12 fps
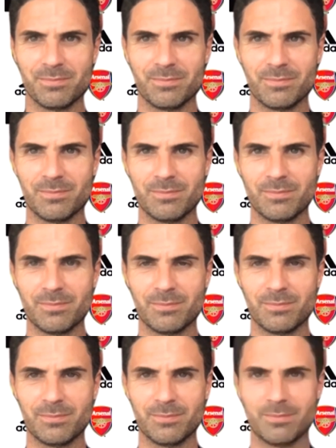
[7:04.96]

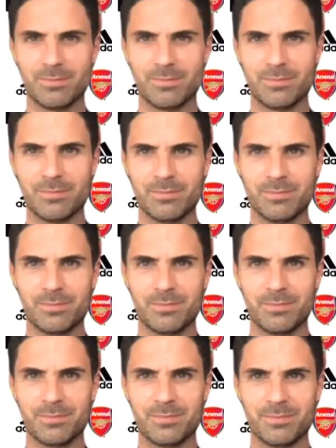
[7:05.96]

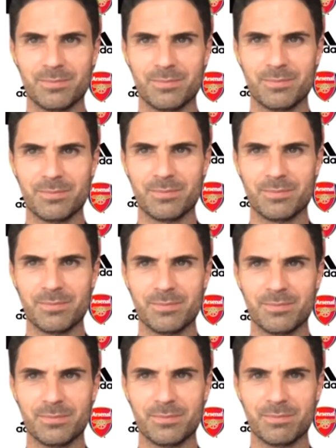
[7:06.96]

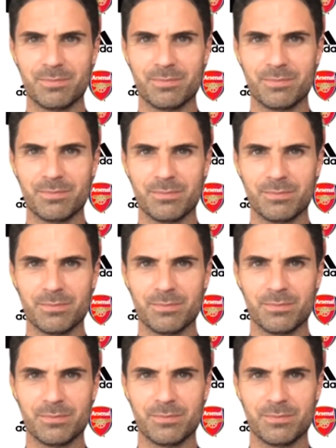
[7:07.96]

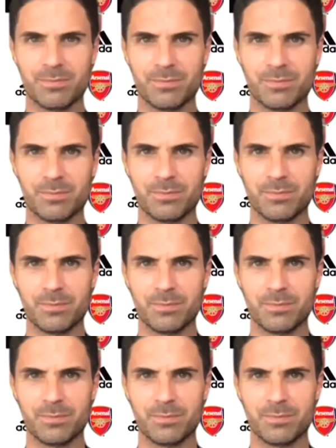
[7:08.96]
(silence)